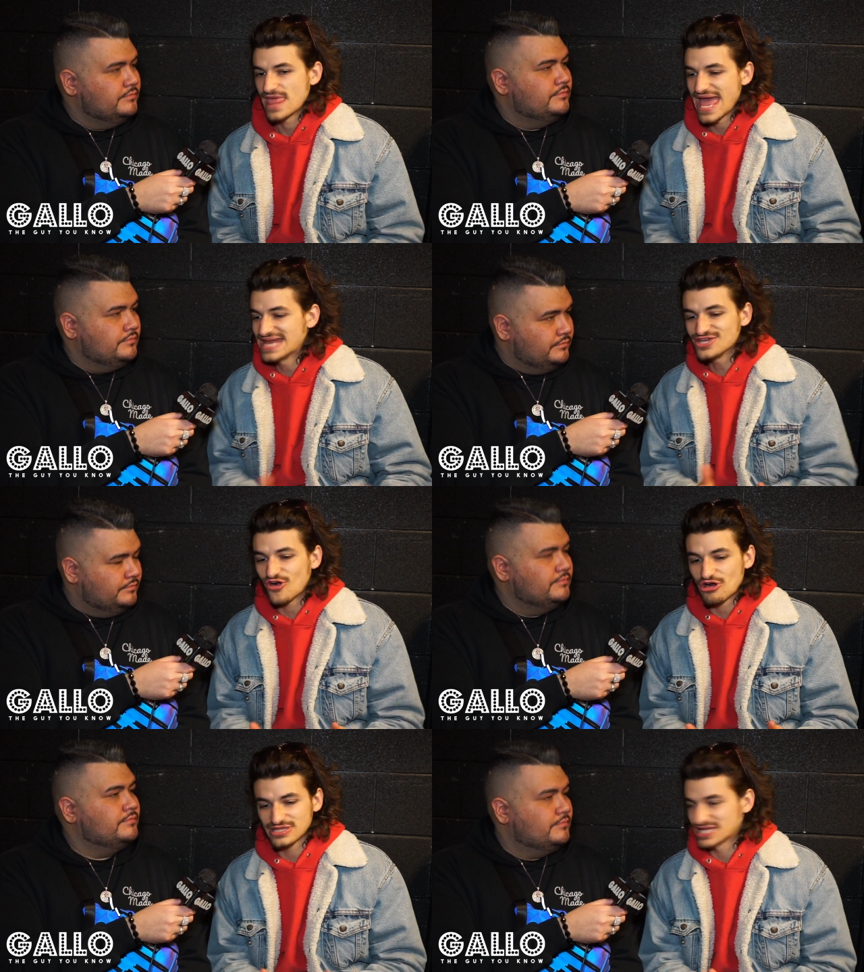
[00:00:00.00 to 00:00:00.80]
Speaker 1: any
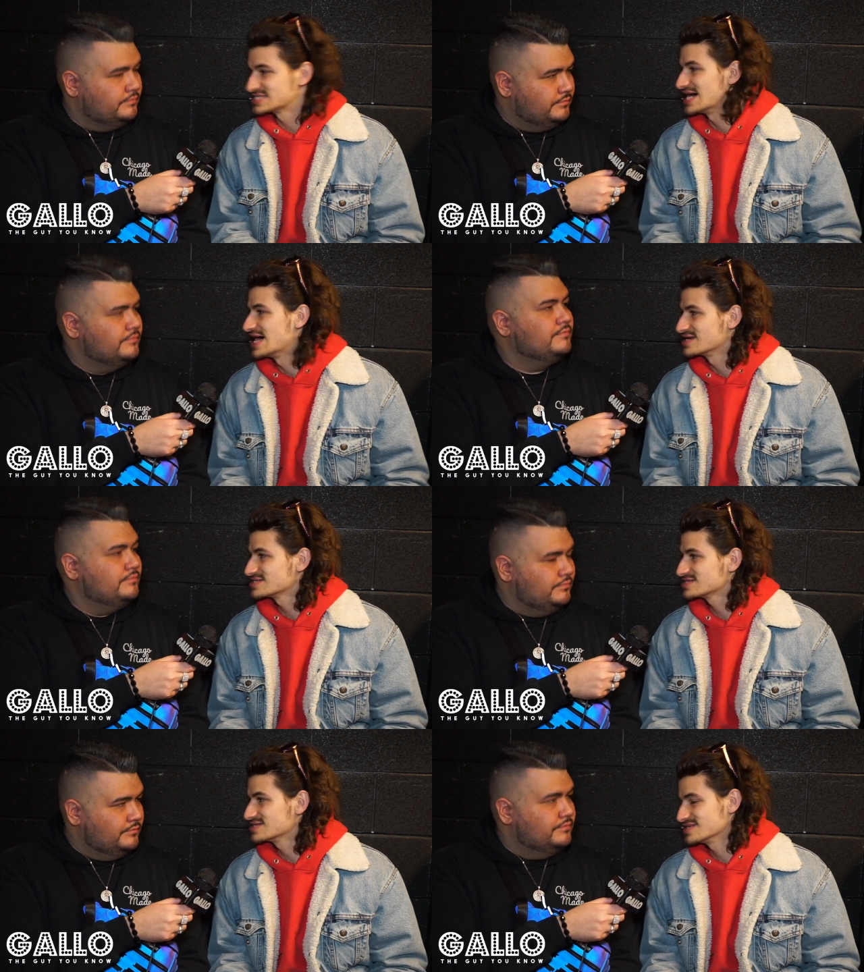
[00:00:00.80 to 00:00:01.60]
art that is
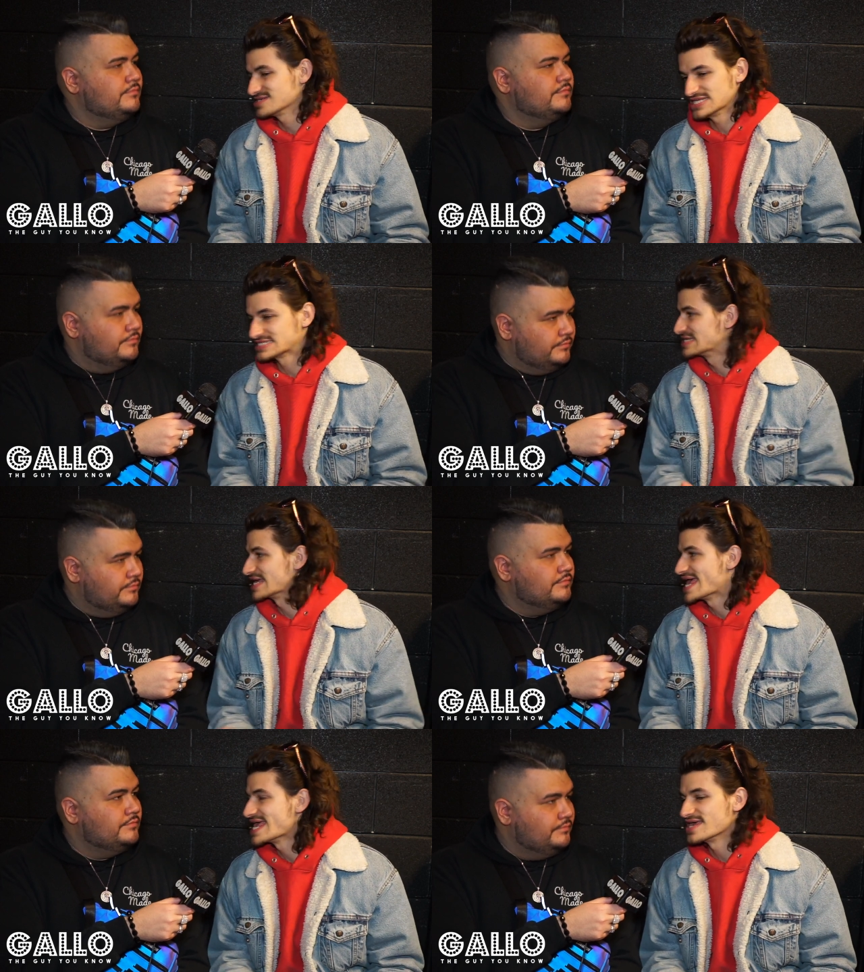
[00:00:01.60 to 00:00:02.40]
honest is gonna
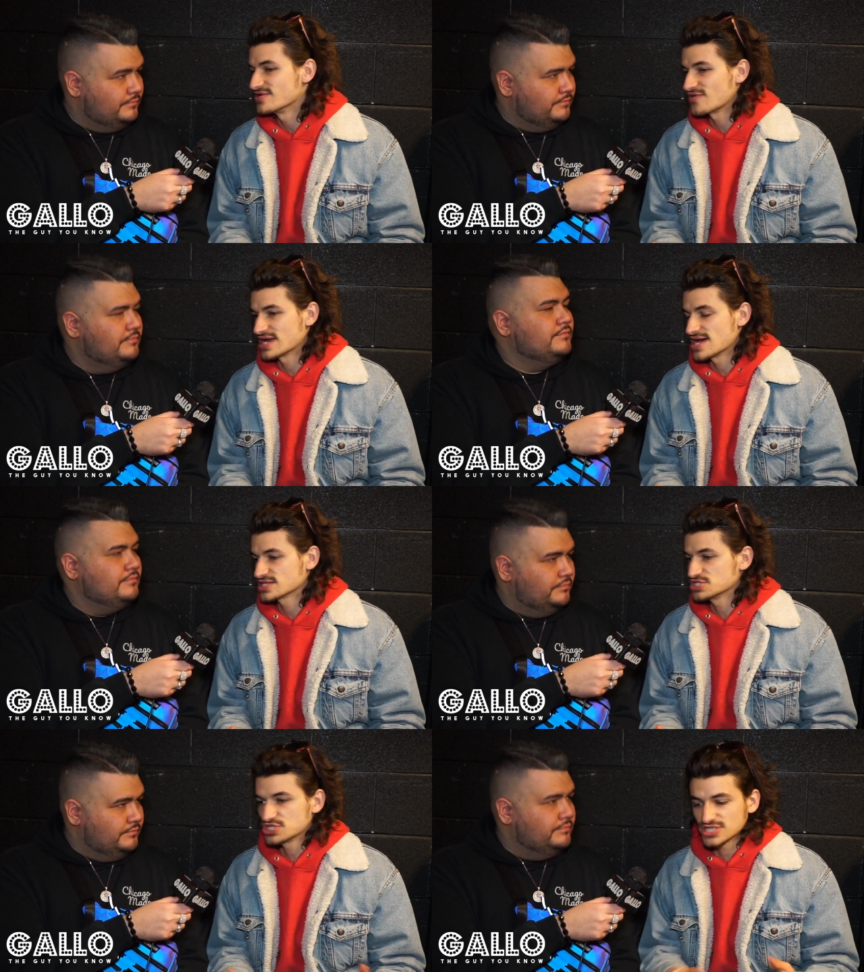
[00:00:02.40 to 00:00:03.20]
hit right now
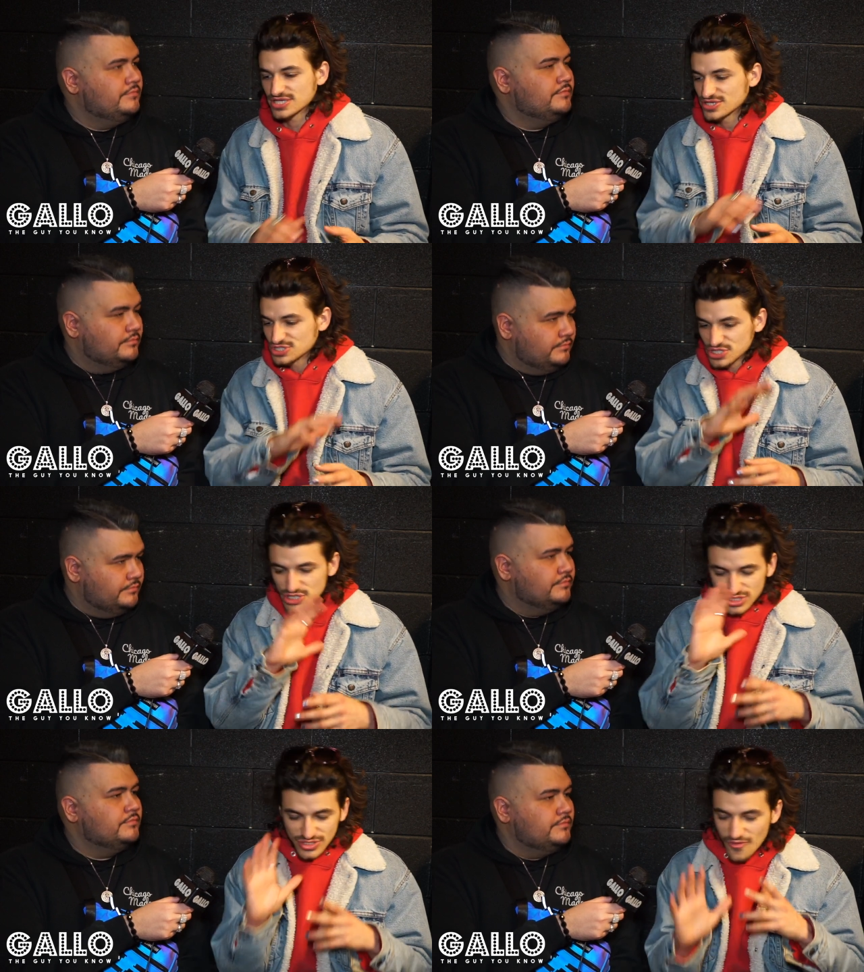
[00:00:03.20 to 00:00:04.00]
because it's just like there's
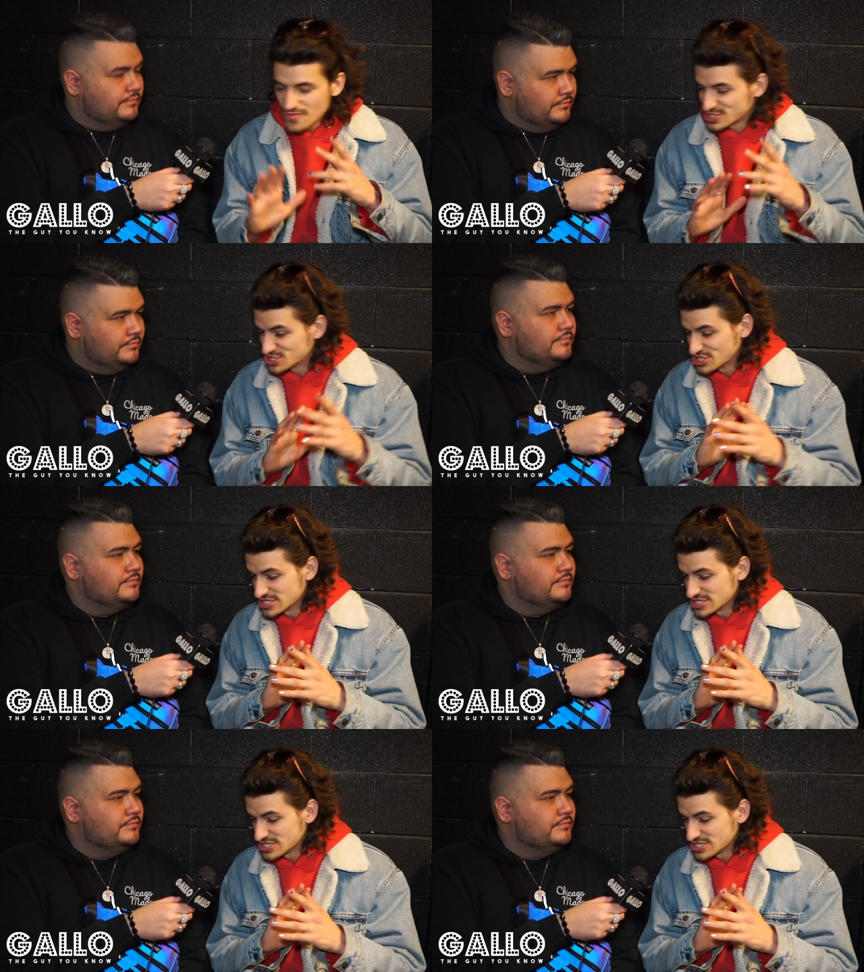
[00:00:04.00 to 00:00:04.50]
just so much